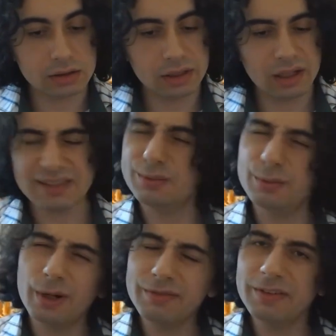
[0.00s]
That
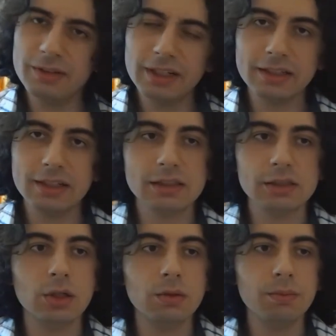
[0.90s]
warfare really doesn't
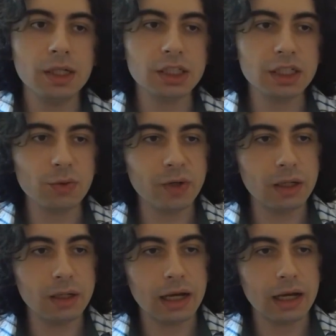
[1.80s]
go much
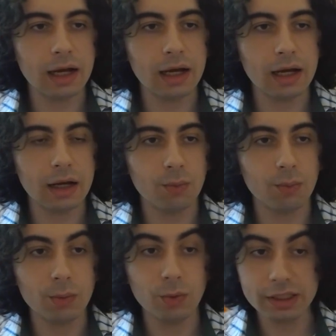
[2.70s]
anywhere,
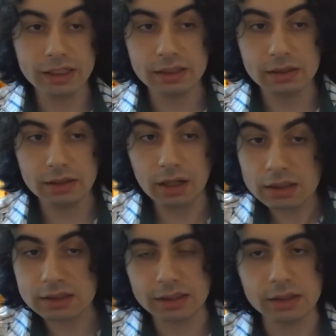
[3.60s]
but what he
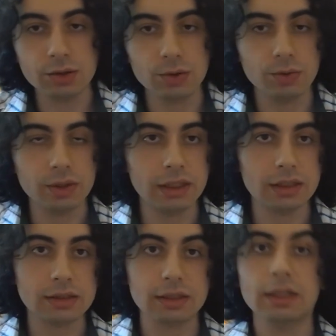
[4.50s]
does lead to
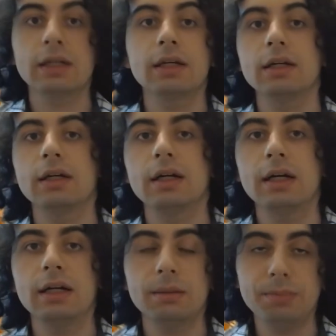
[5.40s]
is
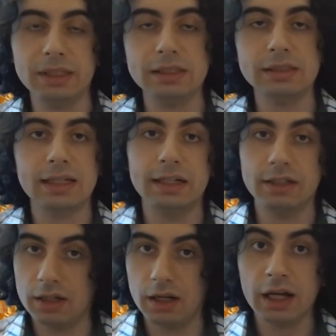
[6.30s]
a peace and an
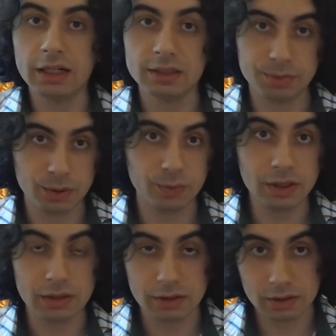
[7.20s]
alliance
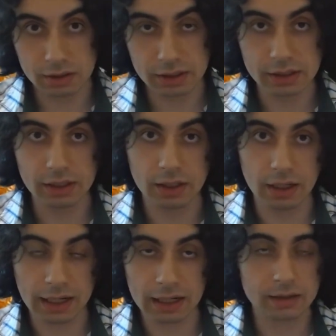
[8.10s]
between Lydia
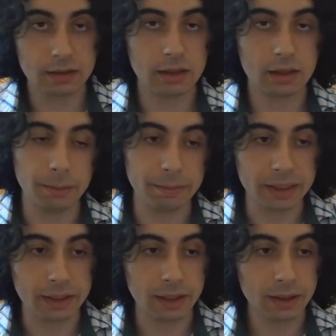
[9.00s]
and
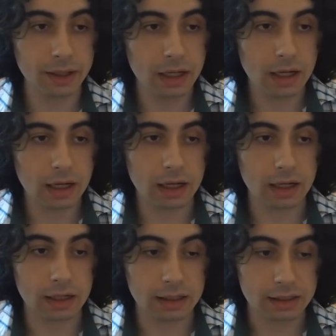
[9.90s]
Media,
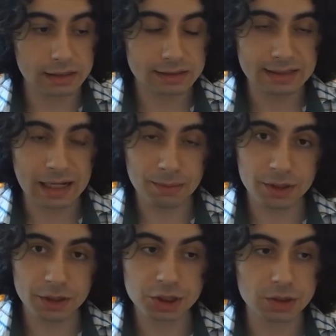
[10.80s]

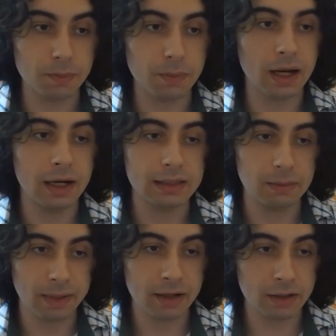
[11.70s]
established by the
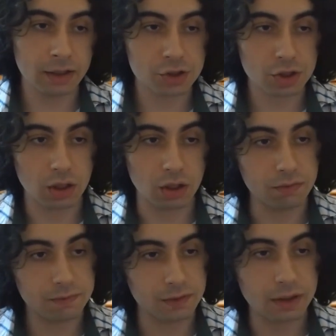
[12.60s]
marriage of